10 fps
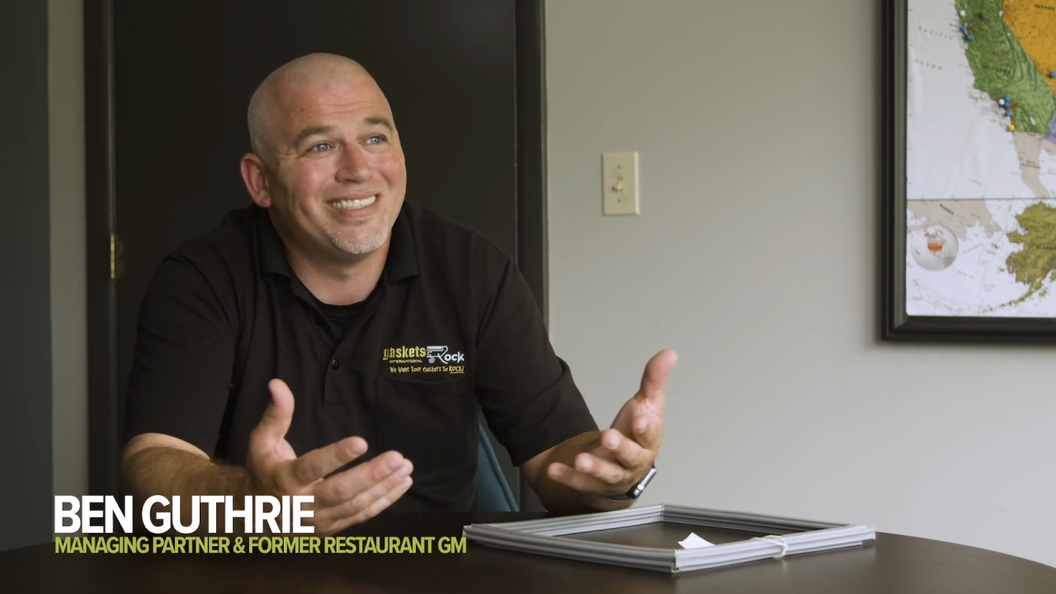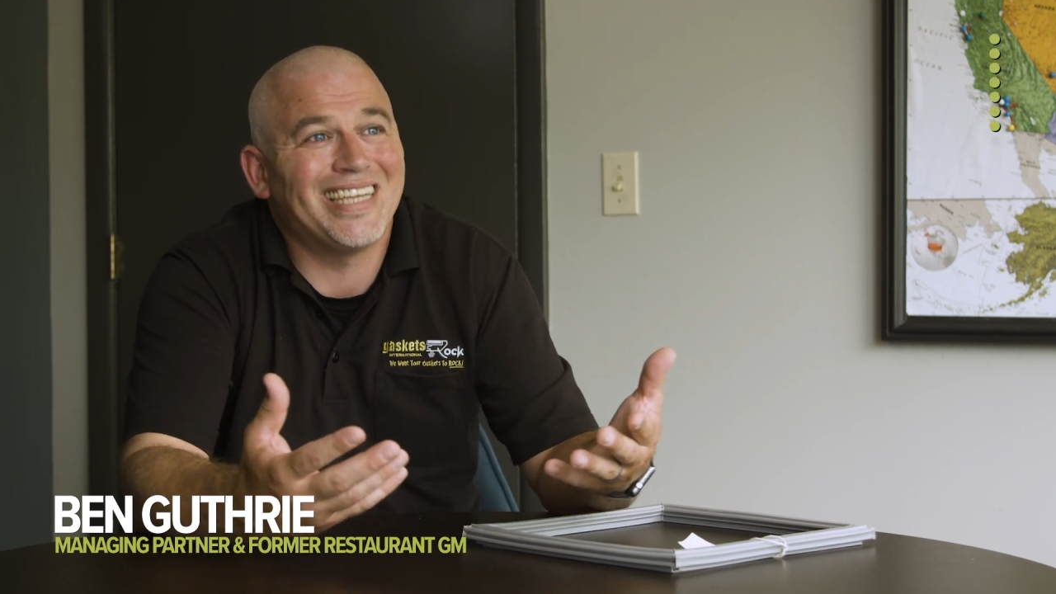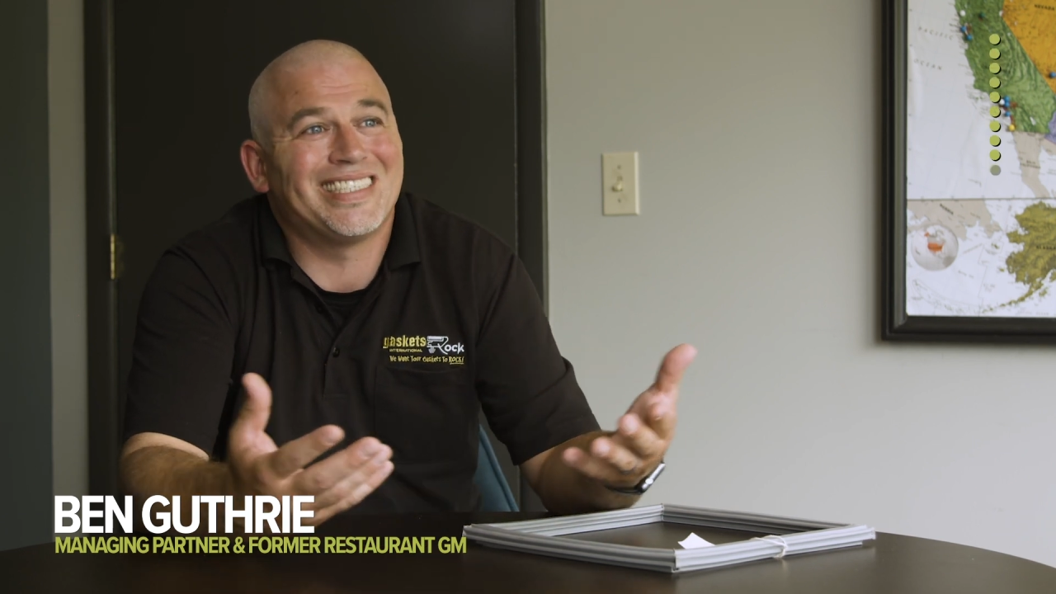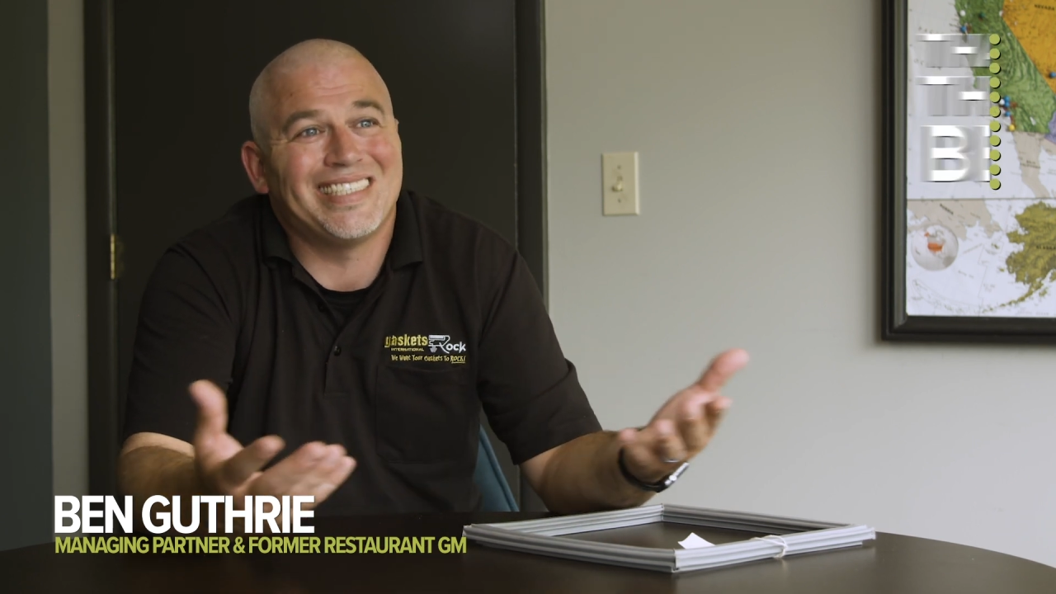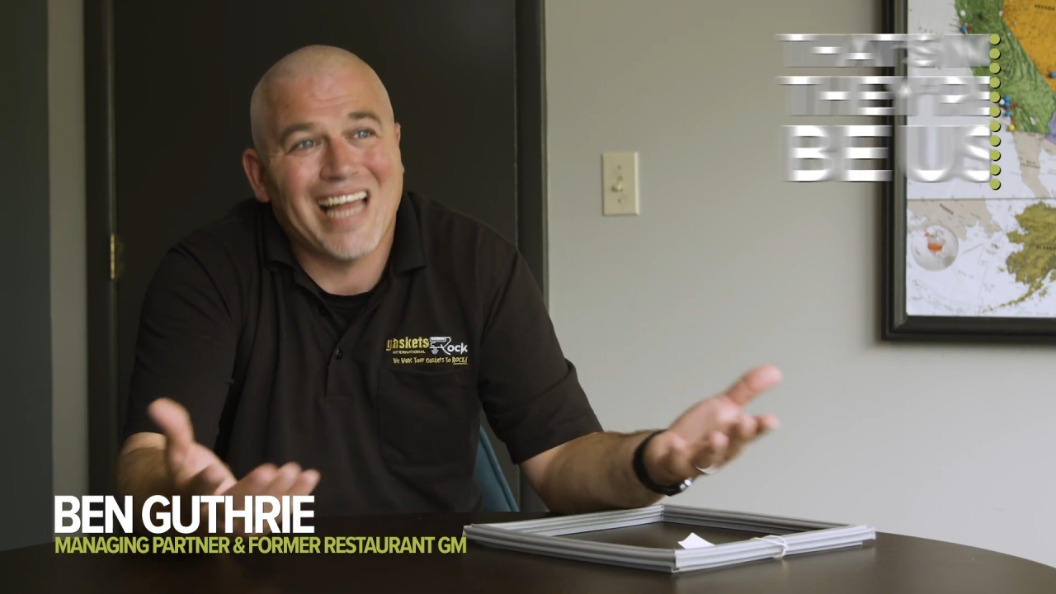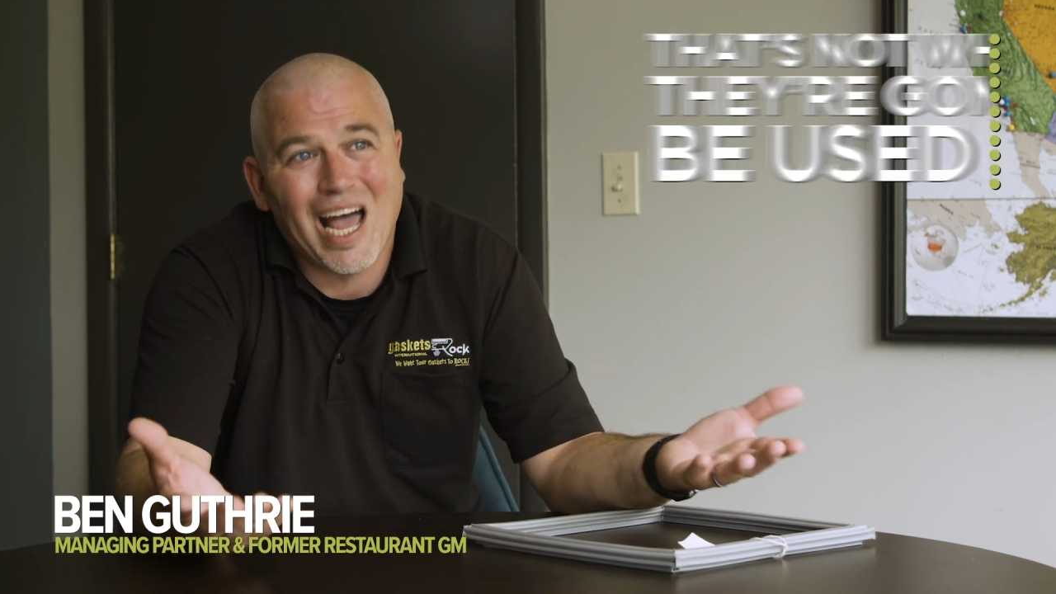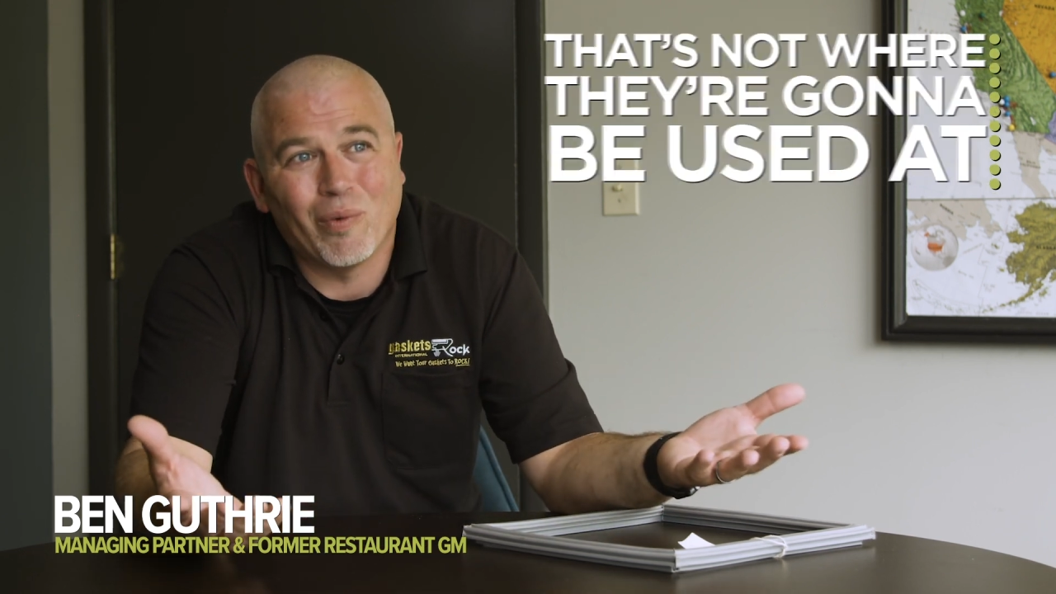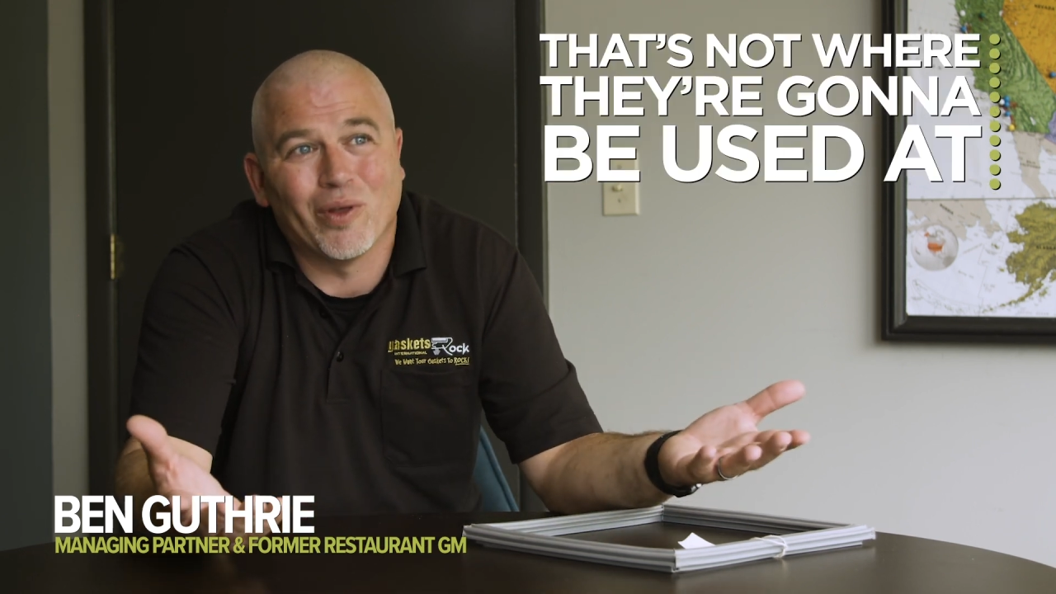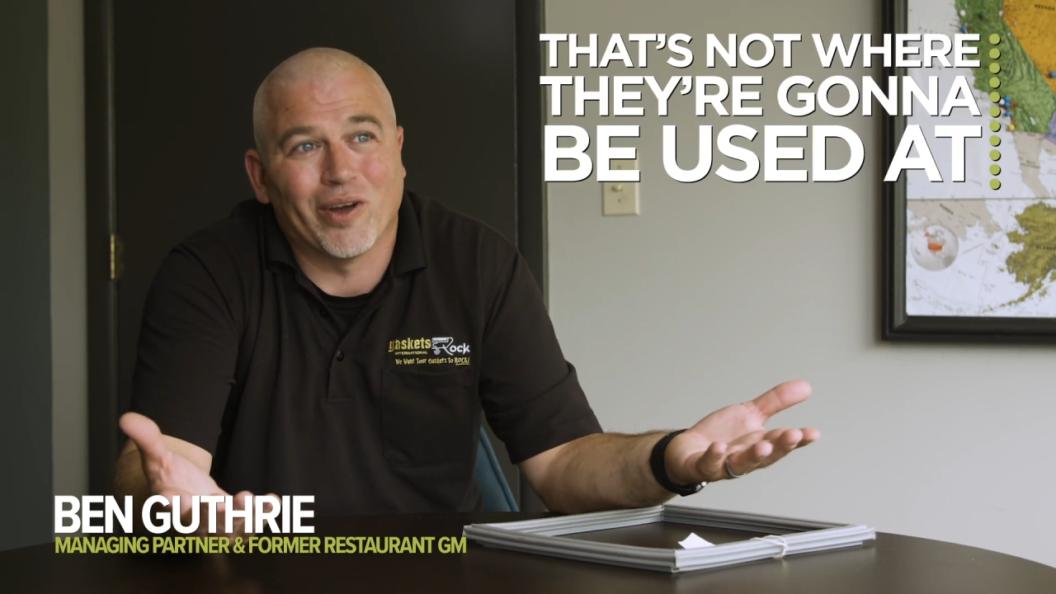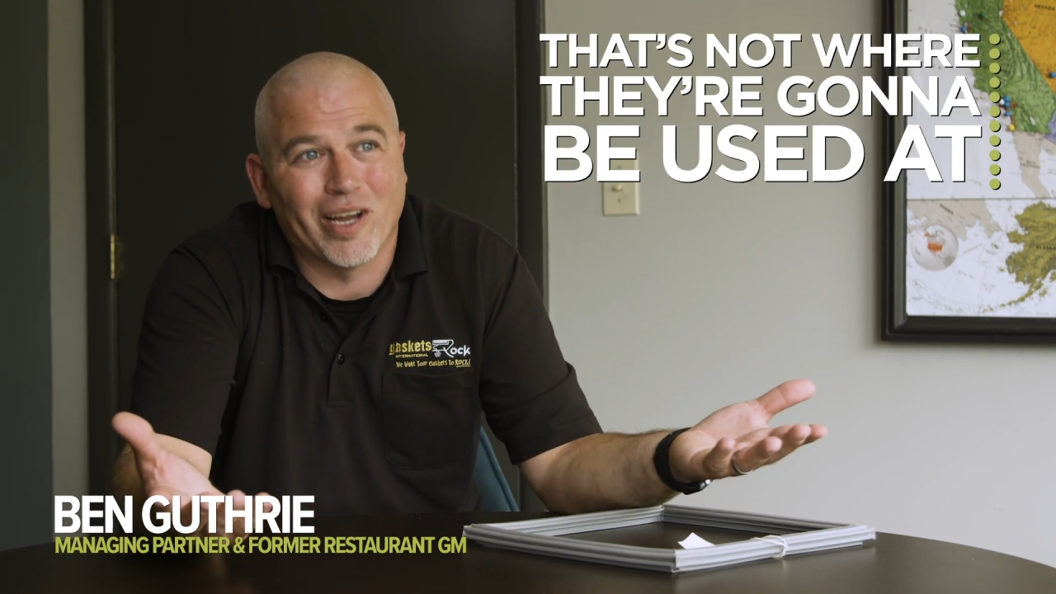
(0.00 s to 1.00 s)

that's not where they're